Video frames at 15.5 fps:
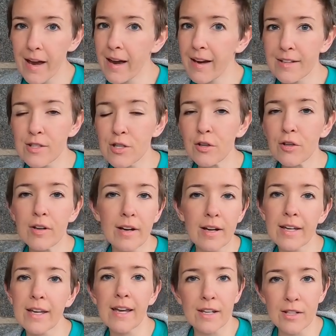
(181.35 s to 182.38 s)
I took
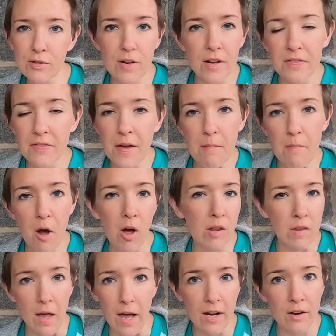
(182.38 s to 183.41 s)
a gander at them
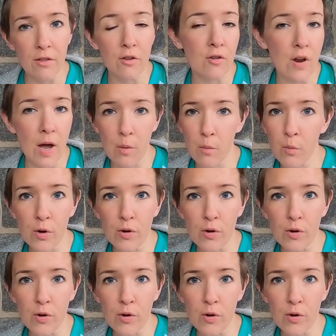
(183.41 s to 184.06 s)
online and they're not